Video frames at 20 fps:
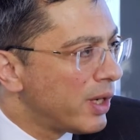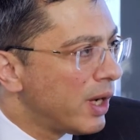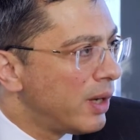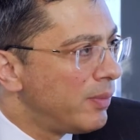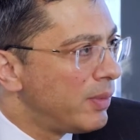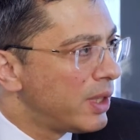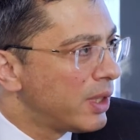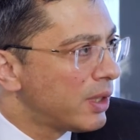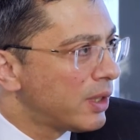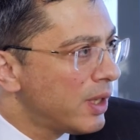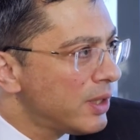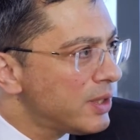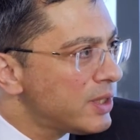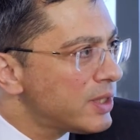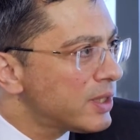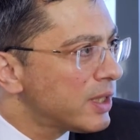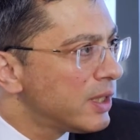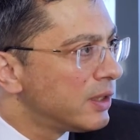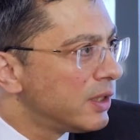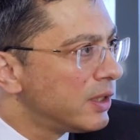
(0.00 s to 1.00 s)
fine,
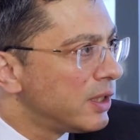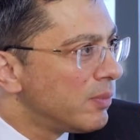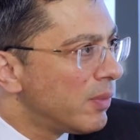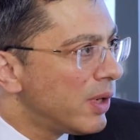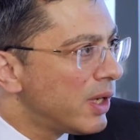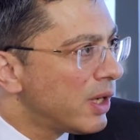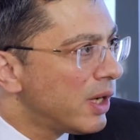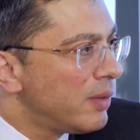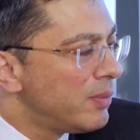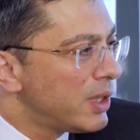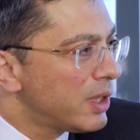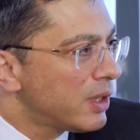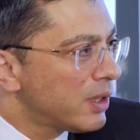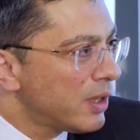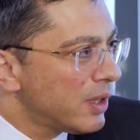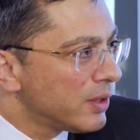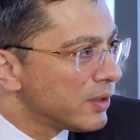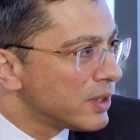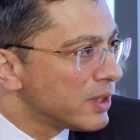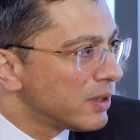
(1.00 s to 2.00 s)
that's a norm.
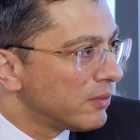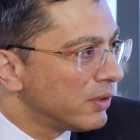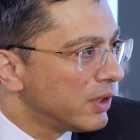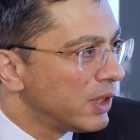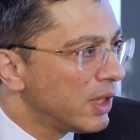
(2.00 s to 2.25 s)
And in the